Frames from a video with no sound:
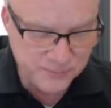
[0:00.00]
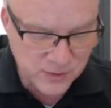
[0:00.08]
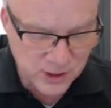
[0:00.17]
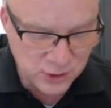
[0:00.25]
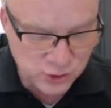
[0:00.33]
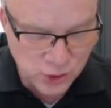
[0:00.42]

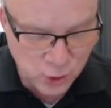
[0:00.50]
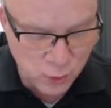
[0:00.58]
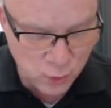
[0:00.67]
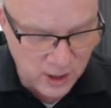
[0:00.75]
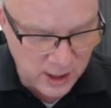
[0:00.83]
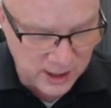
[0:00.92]

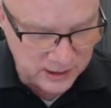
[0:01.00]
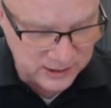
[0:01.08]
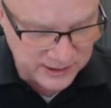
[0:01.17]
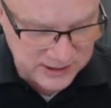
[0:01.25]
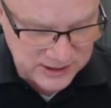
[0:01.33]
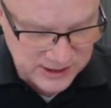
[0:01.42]
So
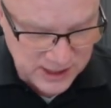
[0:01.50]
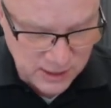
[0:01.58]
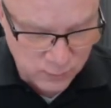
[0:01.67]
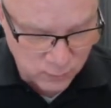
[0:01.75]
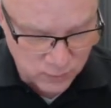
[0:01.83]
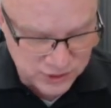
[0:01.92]
let's say
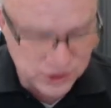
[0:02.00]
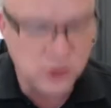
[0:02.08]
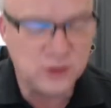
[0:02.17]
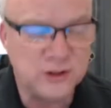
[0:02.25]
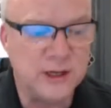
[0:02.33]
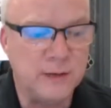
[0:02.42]

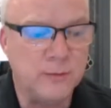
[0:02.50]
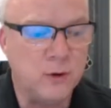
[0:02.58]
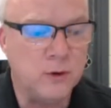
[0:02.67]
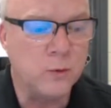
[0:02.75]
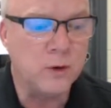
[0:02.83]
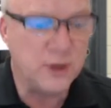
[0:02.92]
result
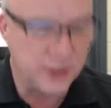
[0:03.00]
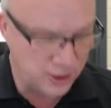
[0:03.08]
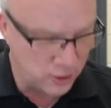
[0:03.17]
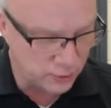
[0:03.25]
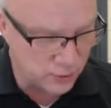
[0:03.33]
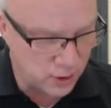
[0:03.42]
label. We're going to
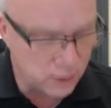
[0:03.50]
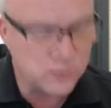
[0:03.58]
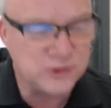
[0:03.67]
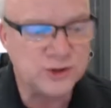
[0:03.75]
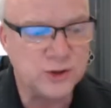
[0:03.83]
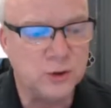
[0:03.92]
go to our
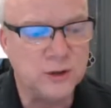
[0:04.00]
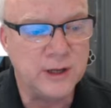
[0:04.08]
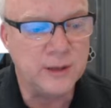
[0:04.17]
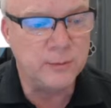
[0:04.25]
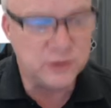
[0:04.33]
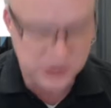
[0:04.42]
result
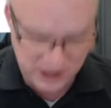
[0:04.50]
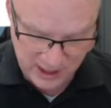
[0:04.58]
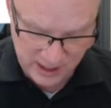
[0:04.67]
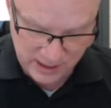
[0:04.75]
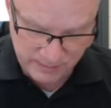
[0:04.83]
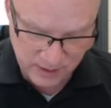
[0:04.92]
label
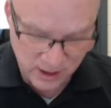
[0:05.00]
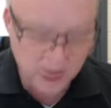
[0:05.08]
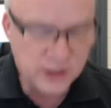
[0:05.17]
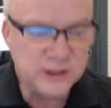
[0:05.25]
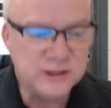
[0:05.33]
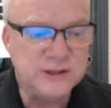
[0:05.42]
tab,
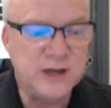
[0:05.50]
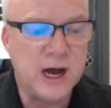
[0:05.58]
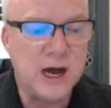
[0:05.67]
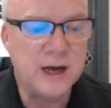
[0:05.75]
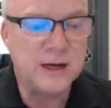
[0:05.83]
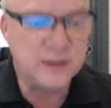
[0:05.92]

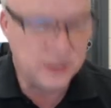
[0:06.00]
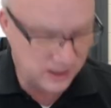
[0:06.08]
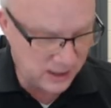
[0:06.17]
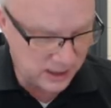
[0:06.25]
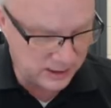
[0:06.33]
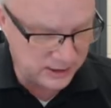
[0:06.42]
dot,
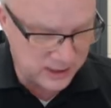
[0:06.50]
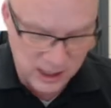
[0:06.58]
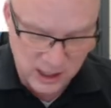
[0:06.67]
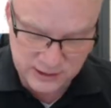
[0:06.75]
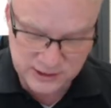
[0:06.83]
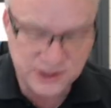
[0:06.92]
and
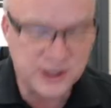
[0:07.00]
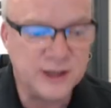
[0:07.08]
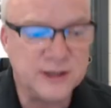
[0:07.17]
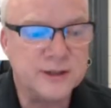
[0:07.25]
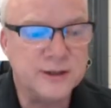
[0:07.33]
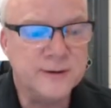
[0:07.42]

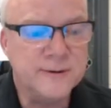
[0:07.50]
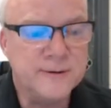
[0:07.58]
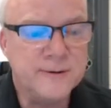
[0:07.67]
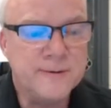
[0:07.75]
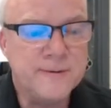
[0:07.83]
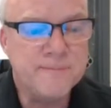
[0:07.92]
content,
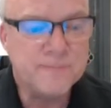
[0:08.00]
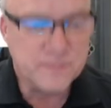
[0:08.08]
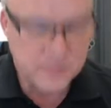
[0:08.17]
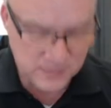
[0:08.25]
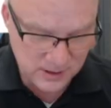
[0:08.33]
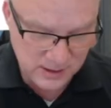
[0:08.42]

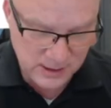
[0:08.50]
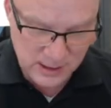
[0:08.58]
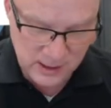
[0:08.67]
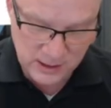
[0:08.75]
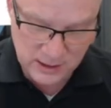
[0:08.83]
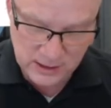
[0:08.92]

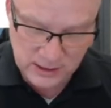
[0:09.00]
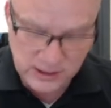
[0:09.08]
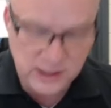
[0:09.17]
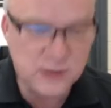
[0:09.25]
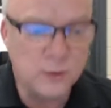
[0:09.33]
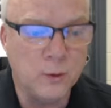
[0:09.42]
and
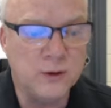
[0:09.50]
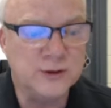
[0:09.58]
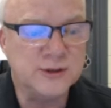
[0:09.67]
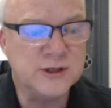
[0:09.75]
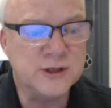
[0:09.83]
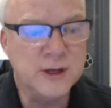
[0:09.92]

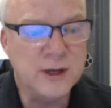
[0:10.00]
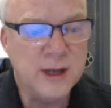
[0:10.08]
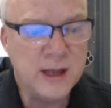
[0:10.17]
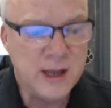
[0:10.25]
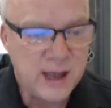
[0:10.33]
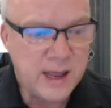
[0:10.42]
equals,
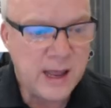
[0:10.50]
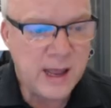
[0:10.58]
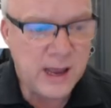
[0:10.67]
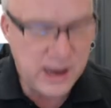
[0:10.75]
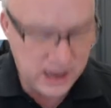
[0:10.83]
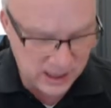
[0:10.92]

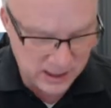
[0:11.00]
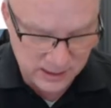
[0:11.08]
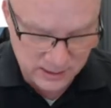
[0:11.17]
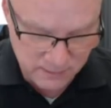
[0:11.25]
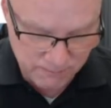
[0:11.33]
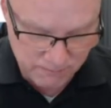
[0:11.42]

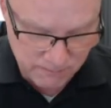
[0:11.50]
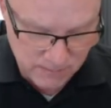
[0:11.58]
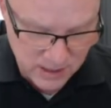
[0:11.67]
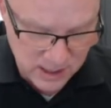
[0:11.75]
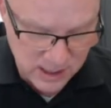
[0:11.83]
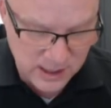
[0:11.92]
and
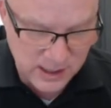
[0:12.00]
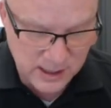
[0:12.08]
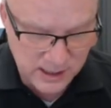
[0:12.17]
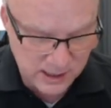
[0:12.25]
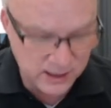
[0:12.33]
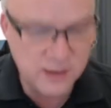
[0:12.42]

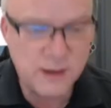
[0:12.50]
my,